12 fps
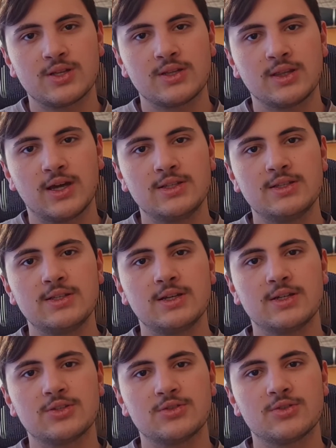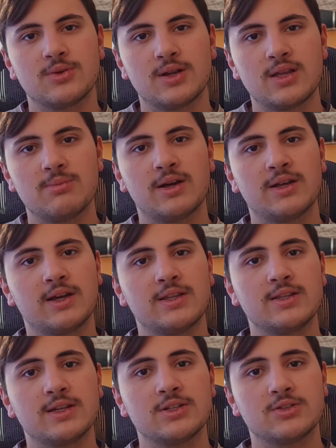in 1920 by
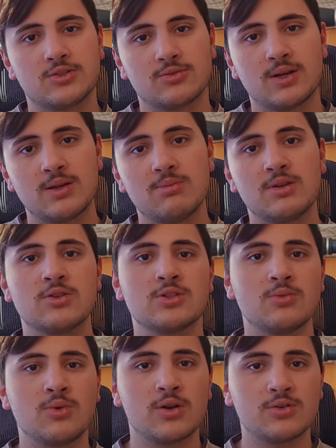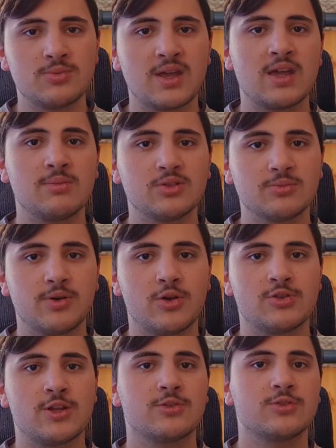1920 because I wanted to be able to
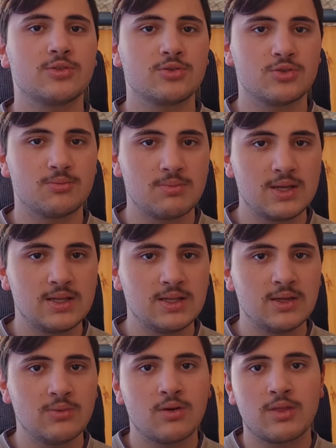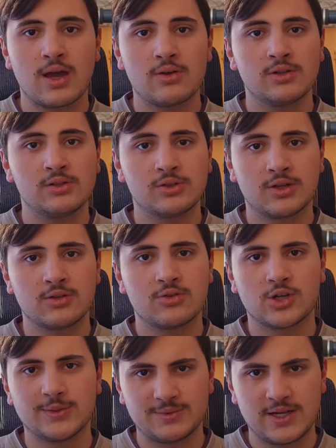post that on social media without it looking
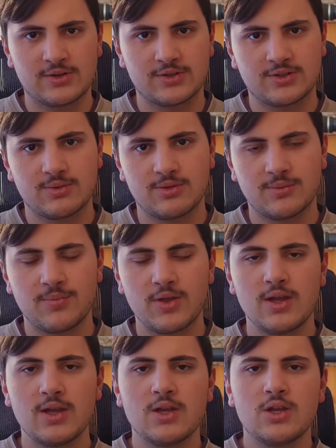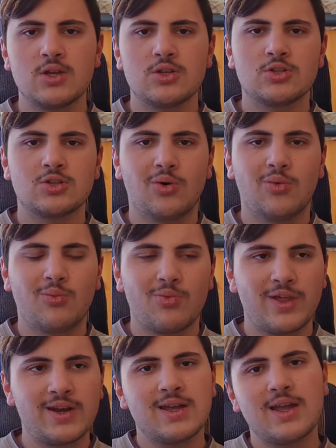cropped out or something. So
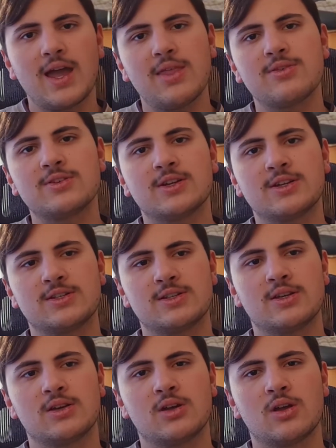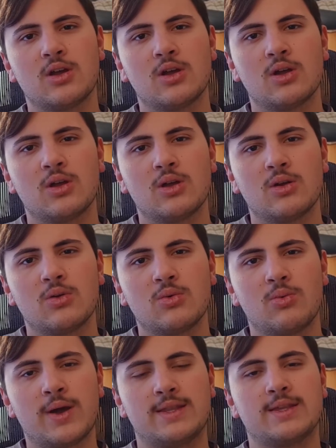then I had this idea,
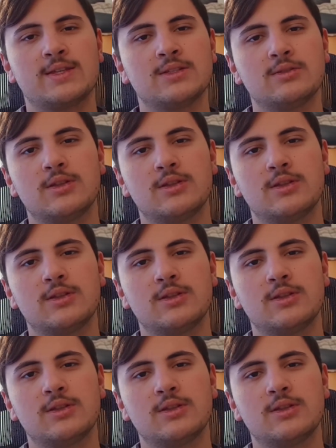wait, isn't